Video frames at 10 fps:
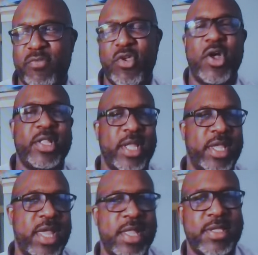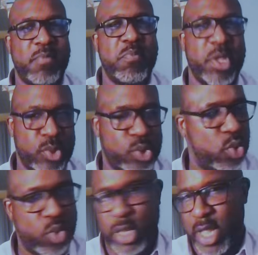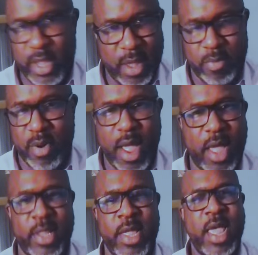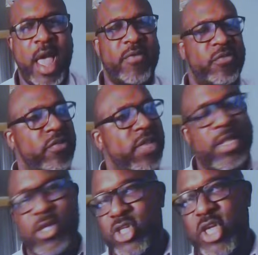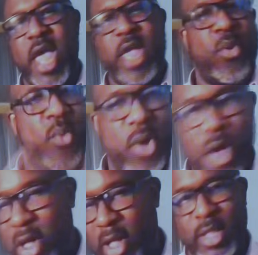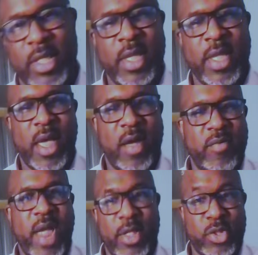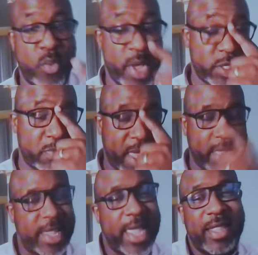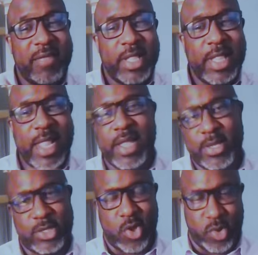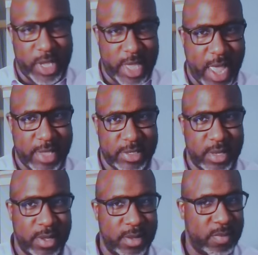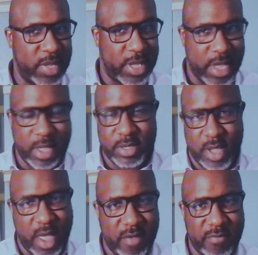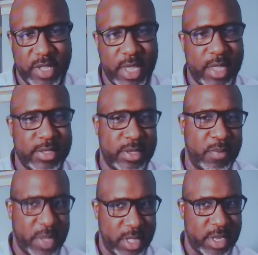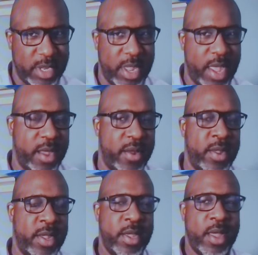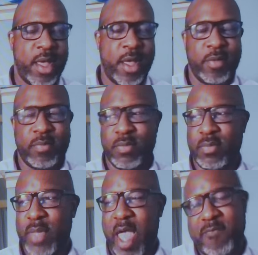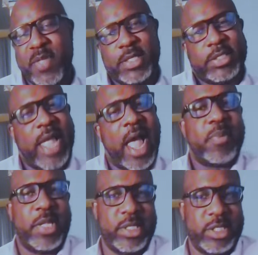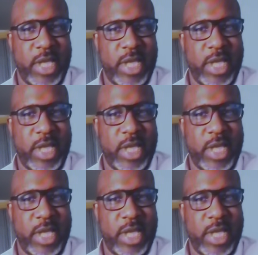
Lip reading: I've talked to kids in middle school in Hebron. I've seen the giant wall around the West Bank. They didn't even let us go to Gaza because of the instability there. I've been stopped at